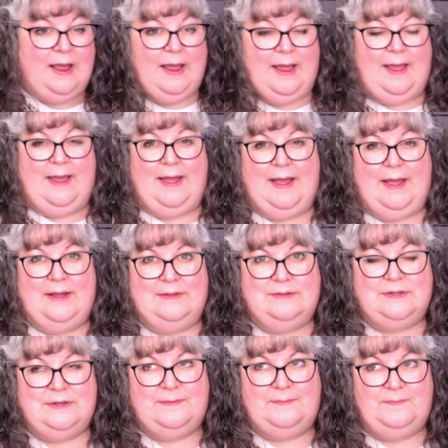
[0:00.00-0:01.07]
and
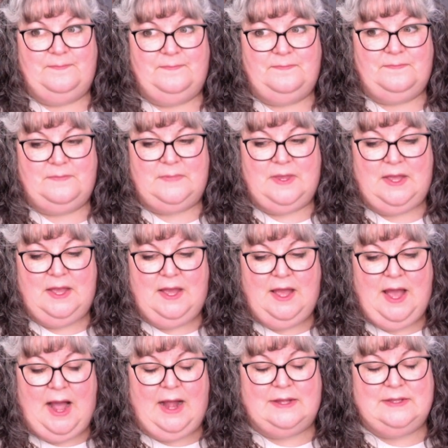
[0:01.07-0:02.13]

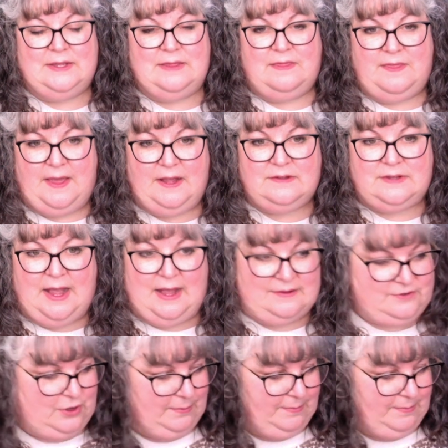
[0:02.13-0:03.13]
I didn't think to ask her